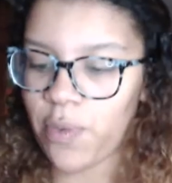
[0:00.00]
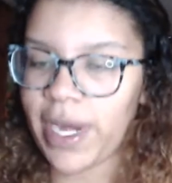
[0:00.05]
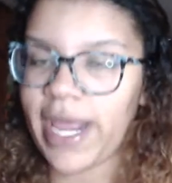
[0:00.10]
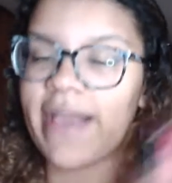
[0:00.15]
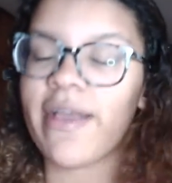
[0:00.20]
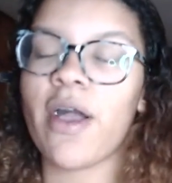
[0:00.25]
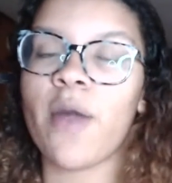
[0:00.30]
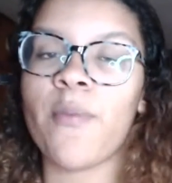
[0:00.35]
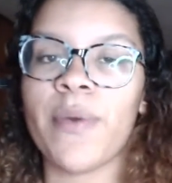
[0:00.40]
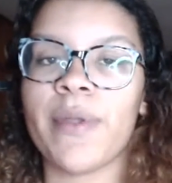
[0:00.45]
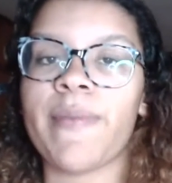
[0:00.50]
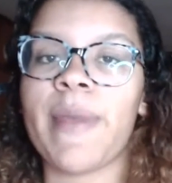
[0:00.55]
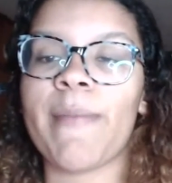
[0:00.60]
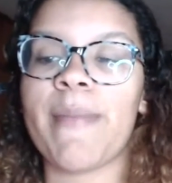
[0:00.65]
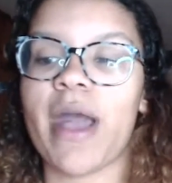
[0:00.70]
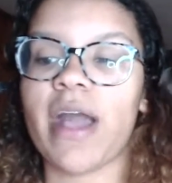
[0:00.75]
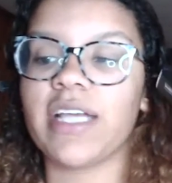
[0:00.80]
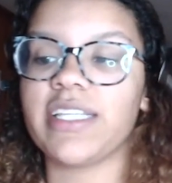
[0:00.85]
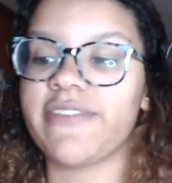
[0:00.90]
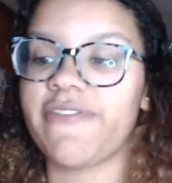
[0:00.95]
I opened my
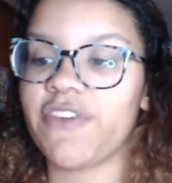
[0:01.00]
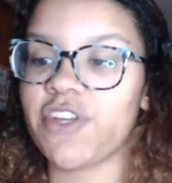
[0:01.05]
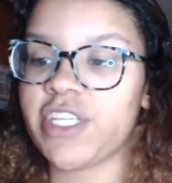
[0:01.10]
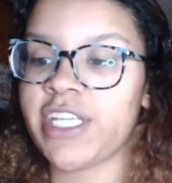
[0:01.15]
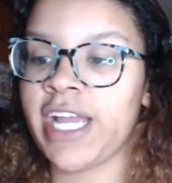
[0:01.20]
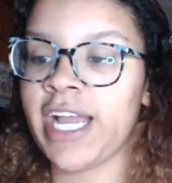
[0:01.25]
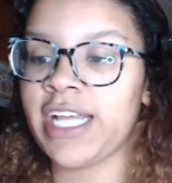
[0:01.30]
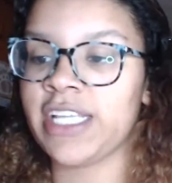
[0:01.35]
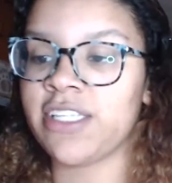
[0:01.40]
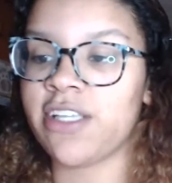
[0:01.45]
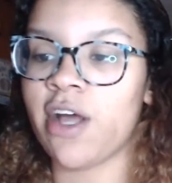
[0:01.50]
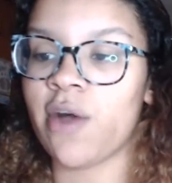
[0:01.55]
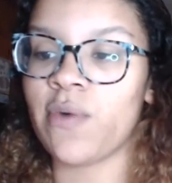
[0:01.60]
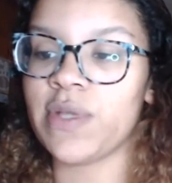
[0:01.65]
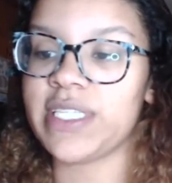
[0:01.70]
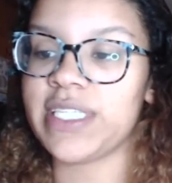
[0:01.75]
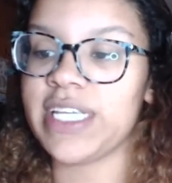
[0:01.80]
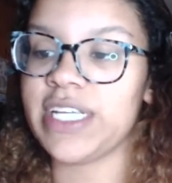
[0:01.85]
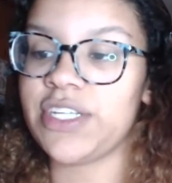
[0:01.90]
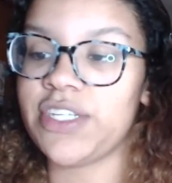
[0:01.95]
box, the first thing I saw was
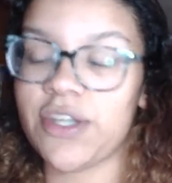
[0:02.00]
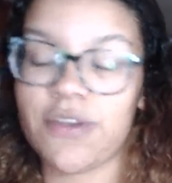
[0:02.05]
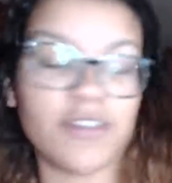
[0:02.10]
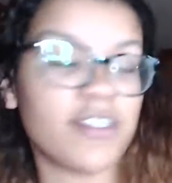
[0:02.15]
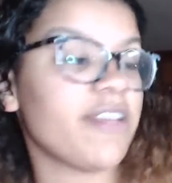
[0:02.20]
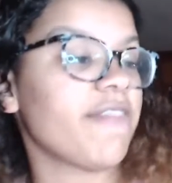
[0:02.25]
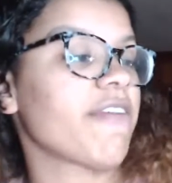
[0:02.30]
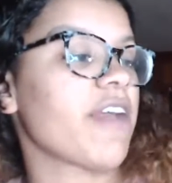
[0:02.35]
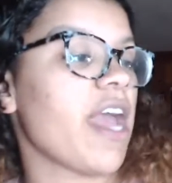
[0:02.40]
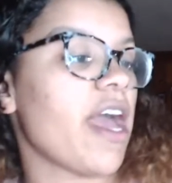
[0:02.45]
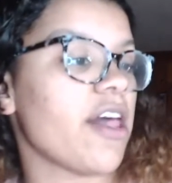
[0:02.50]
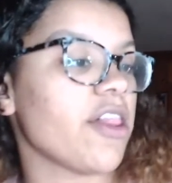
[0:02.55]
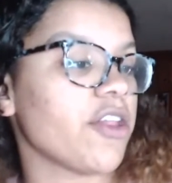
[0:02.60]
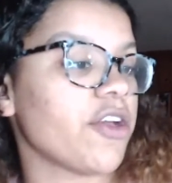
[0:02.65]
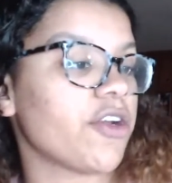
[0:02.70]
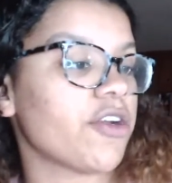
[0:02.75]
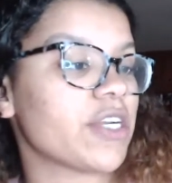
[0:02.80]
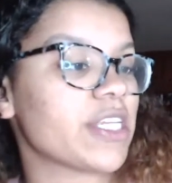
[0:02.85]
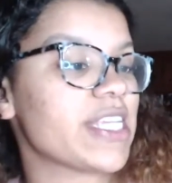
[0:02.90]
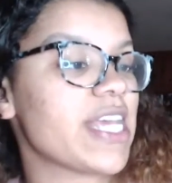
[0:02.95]
the Dose of
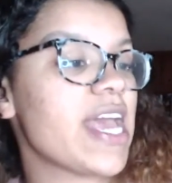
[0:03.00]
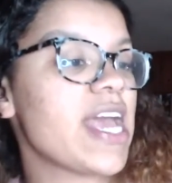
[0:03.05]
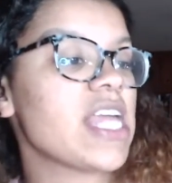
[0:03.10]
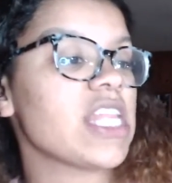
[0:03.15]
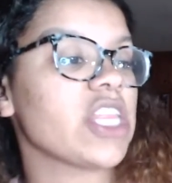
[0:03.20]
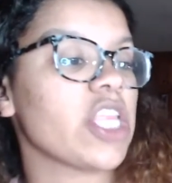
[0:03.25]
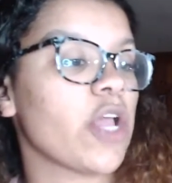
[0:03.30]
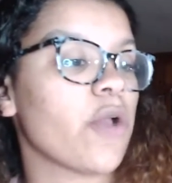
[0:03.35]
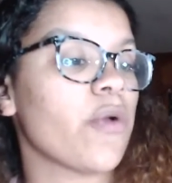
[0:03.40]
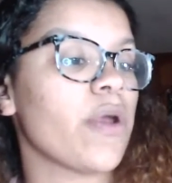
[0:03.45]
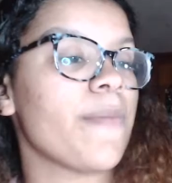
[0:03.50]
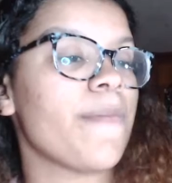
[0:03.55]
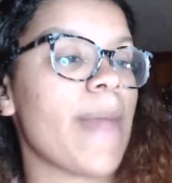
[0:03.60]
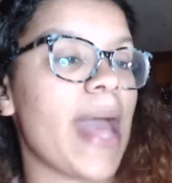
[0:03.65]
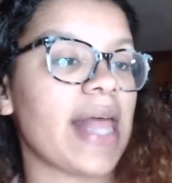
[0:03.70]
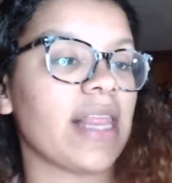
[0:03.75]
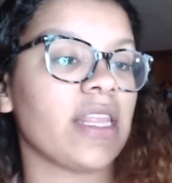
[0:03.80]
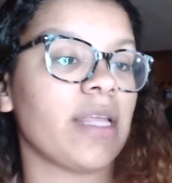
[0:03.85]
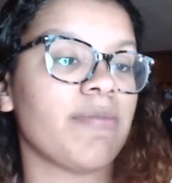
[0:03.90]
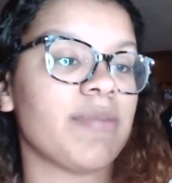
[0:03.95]
Colors liquid
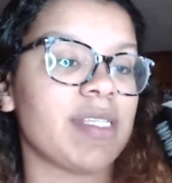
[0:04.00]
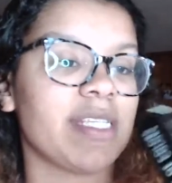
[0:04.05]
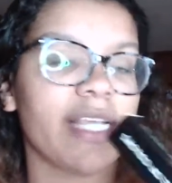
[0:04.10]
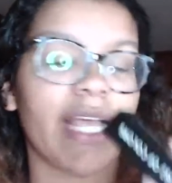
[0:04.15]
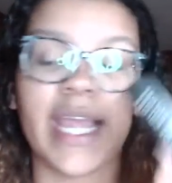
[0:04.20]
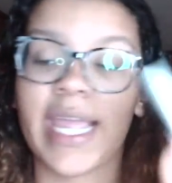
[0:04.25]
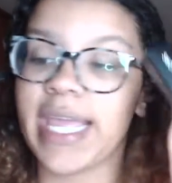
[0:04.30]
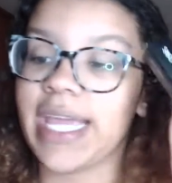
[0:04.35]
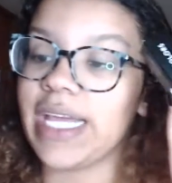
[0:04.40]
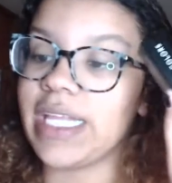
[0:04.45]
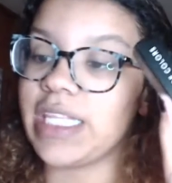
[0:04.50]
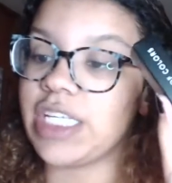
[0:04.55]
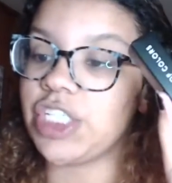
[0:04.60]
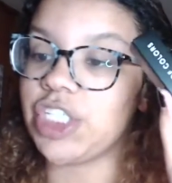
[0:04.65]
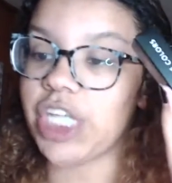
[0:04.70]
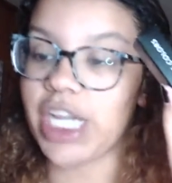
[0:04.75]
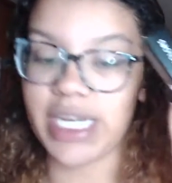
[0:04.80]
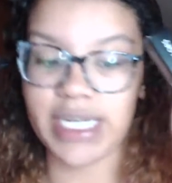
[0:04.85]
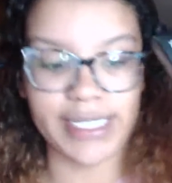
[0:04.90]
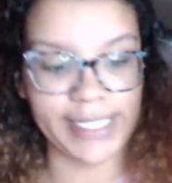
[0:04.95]
matte lipstick in the
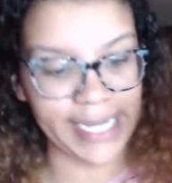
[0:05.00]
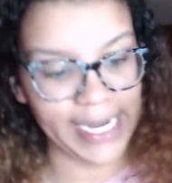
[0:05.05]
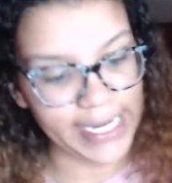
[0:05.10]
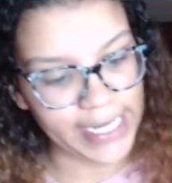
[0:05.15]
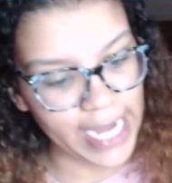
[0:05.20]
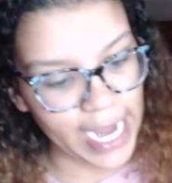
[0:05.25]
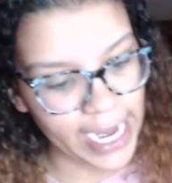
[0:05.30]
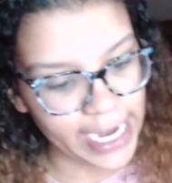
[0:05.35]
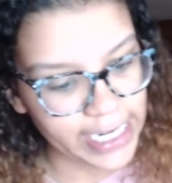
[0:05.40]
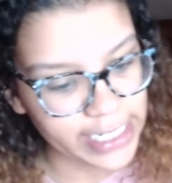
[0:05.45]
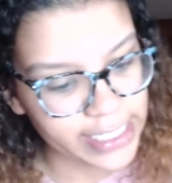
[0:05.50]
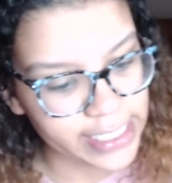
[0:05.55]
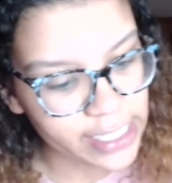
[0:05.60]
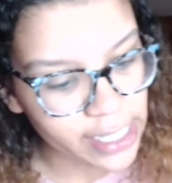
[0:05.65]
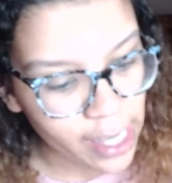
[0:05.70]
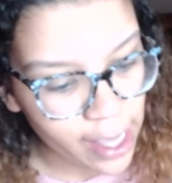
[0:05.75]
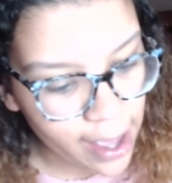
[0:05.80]
shade Date Night.